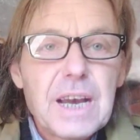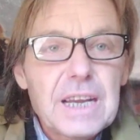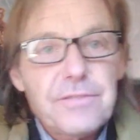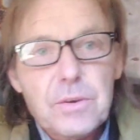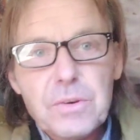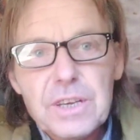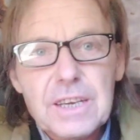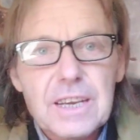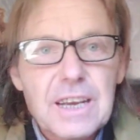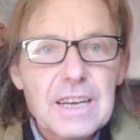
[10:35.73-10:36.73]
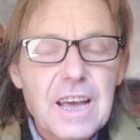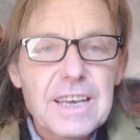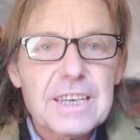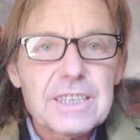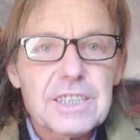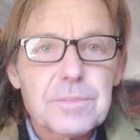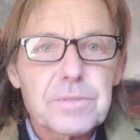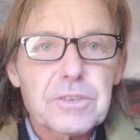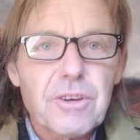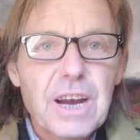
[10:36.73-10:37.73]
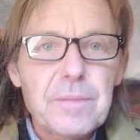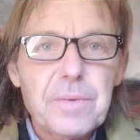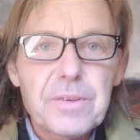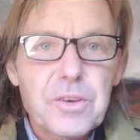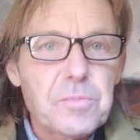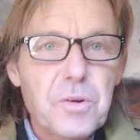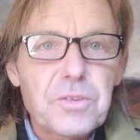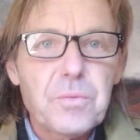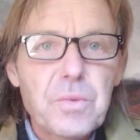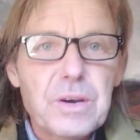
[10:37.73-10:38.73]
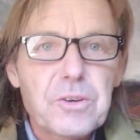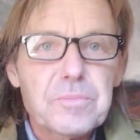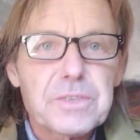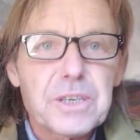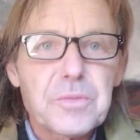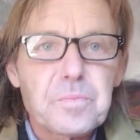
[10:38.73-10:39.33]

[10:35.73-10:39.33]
if you want to like and subscribe, you're more than welcome to.